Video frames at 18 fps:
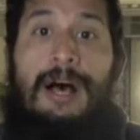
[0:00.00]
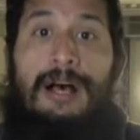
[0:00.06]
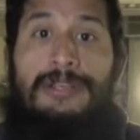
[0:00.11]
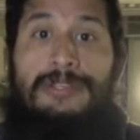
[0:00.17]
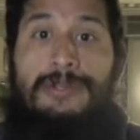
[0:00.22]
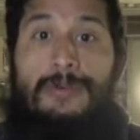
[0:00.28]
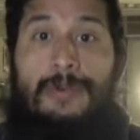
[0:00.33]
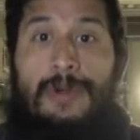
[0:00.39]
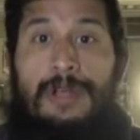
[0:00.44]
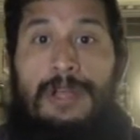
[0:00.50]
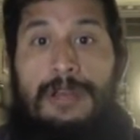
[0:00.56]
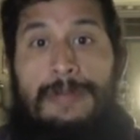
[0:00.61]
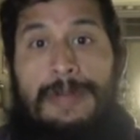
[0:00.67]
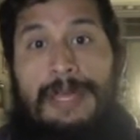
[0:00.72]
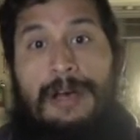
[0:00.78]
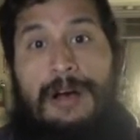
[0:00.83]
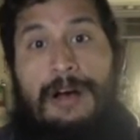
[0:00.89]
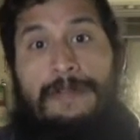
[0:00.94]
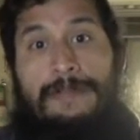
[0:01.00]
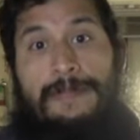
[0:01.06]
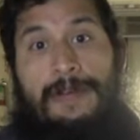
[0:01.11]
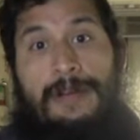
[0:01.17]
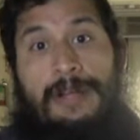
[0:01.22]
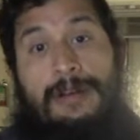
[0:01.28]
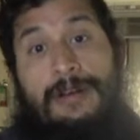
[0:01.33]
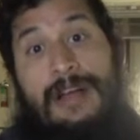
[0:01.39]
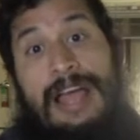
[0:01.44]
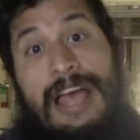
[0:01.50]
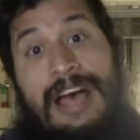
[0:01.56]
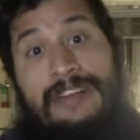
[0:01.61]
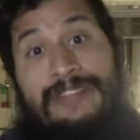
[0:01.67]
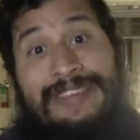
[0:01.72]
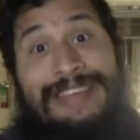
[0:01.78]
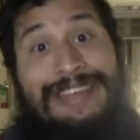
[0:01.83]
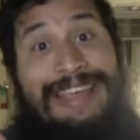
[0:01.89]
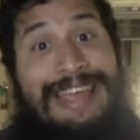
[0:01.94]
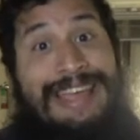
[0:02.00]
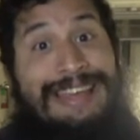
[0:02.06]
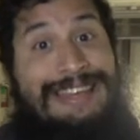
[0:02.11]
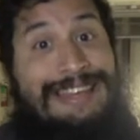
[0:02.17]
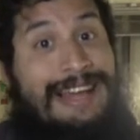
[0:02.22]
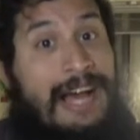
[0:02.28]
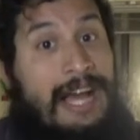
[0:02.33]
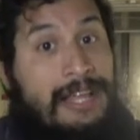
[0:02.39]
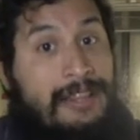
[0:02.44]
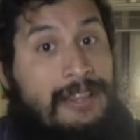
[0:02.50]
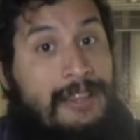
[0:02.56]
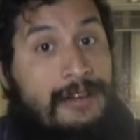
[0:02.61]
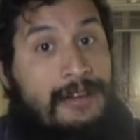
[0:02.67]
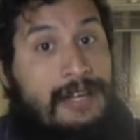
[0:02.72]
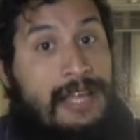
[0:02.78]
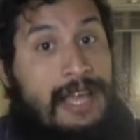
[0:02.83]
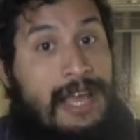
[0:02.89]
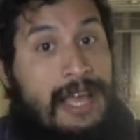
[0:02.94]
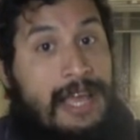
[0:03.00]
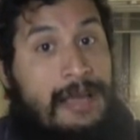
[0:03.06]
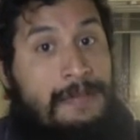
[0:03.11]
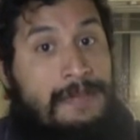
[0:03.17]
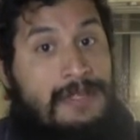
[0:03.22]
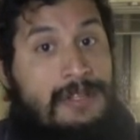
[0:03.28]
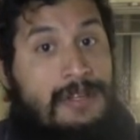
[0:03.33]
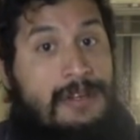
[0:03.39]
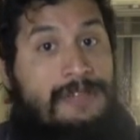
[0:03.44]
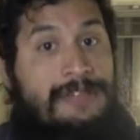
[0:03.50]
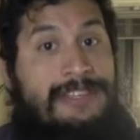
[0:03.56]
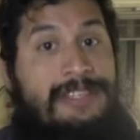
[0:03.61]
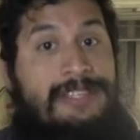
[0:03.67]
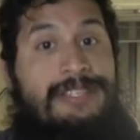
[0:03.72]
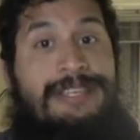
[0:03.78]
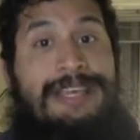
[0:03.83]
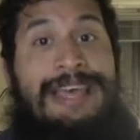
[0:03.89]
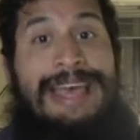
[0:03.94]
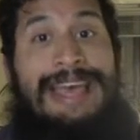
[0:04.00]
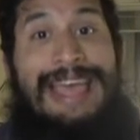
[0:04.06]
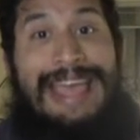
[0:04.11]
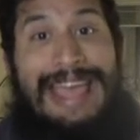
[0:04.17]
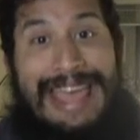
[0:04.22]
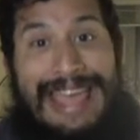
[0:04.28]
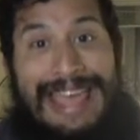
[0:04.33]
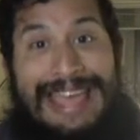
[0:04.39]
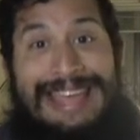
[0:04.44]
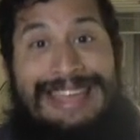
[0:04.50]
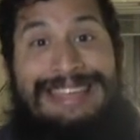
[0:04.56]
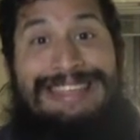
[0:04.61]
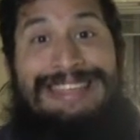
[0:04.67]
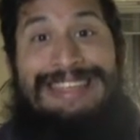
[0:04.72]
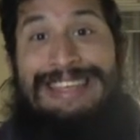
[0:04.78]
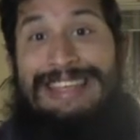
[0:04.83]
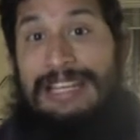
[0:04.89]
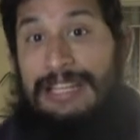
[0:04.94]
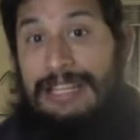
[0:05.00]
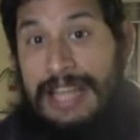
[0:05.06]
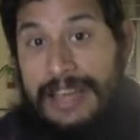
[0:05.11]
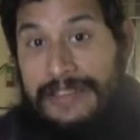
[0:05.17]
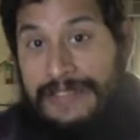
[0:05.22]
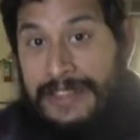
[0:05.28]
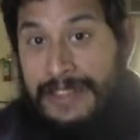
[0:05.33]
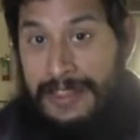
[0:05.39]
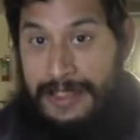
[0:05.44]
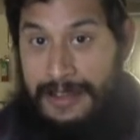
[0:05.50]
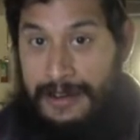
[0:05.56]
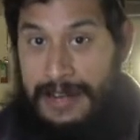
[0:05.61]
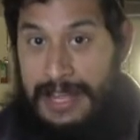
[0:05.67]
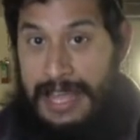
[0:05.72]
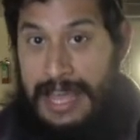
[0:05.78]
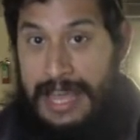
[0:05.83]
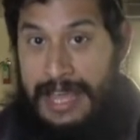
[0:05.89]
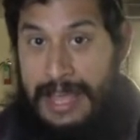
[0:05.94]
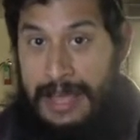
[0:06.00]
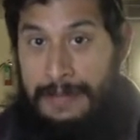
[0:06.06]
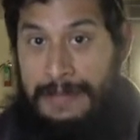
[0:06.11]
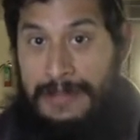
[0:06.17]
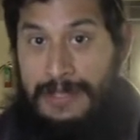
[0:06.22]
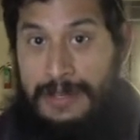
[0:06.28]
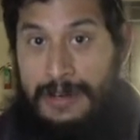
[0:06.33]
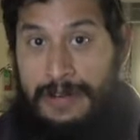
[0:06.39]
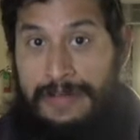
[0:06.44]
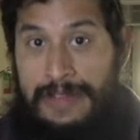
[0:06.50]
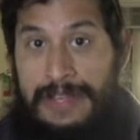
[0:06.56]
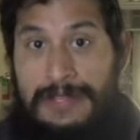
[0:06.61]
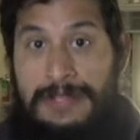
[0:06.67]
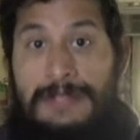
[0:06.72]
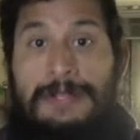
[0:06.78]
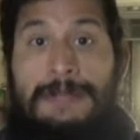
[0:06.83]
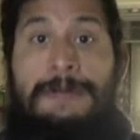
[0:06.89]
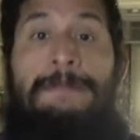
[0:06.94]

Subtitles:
So we're going to be offering or having a 9:30 a.m. service and an 11:30 a.m. service.